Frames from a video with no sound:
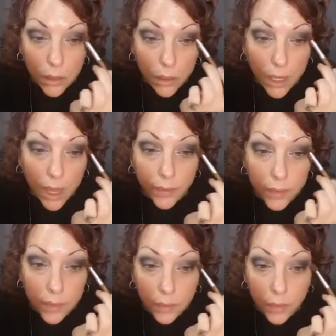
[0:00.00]
or
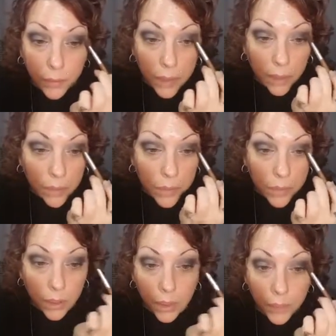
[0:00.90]
having stuff on my
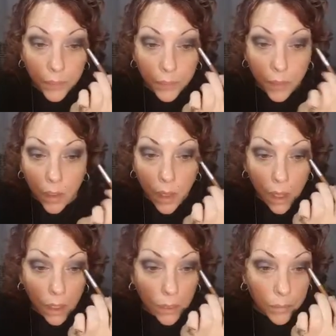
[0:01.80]
lips really,
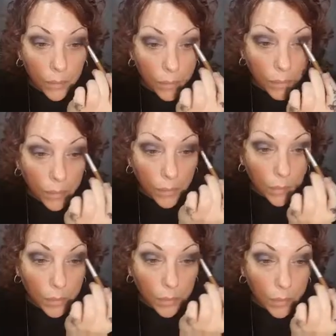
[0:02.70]

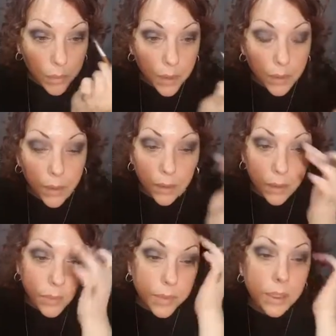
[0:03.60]
but the
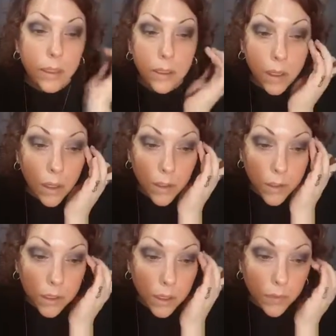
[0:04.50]
lipsticks, all the
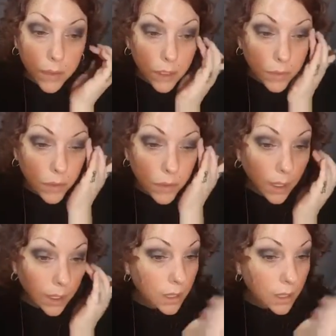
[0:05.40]
stuff that I've
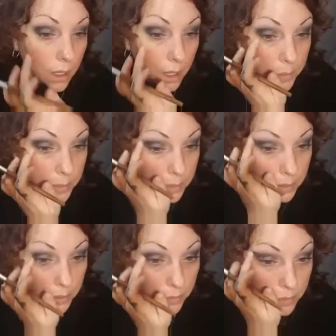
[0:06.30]
tried,
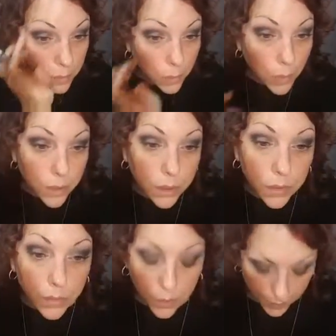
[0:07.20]
they feel
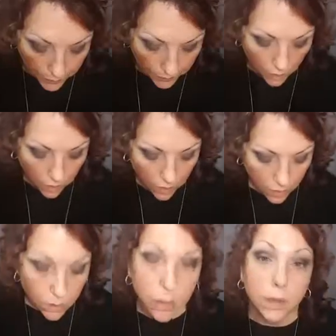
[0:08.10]
wonderful.
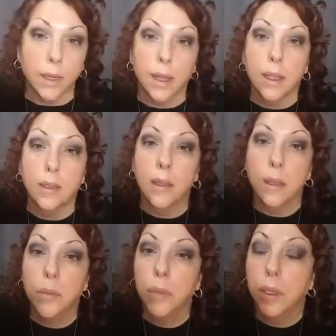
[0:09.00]
All right, I think
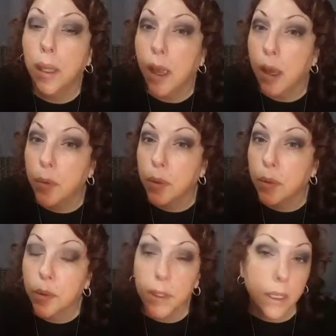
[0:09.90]
I'm pretty happy
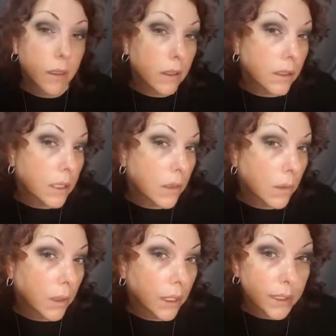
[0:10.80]
with the way that looks. I
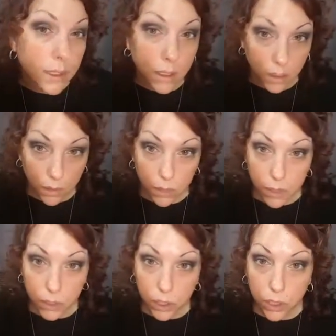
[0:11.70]
don't, like I said, I don't want
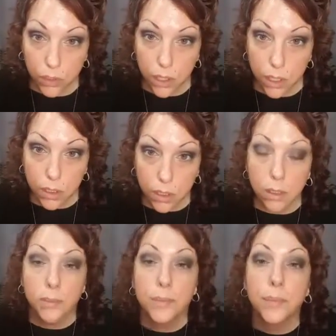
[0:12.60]
it too dark.
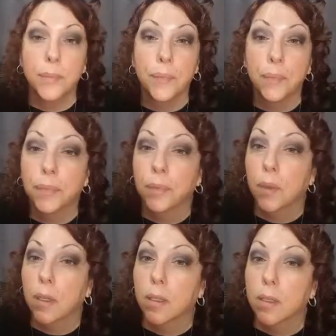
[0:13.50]

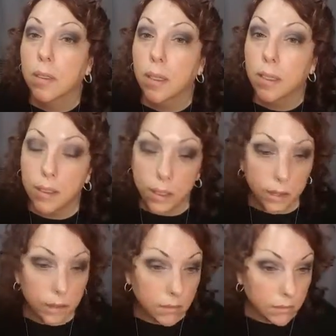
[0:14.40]
It's nice
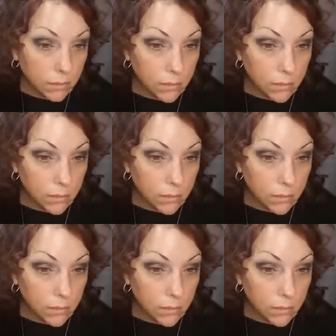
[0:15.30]
and